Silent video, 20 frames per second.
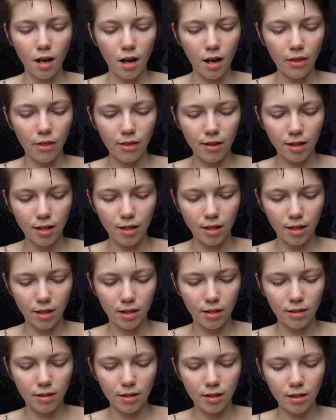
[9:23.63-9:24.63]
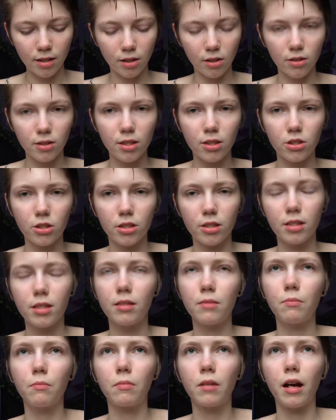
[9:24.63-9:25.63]
I think it is. It looks just
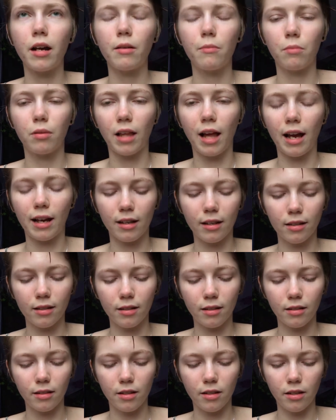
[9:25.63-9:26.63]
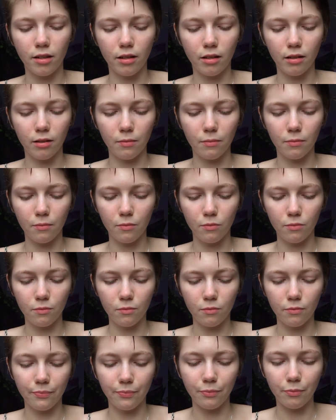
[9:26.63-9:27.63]
kind of black in the
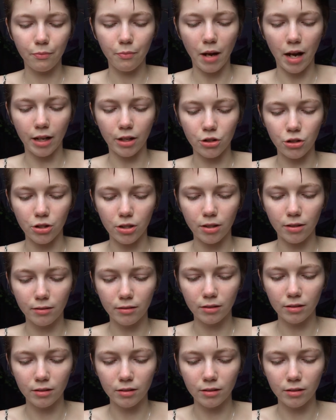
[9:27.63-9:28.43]
packaging.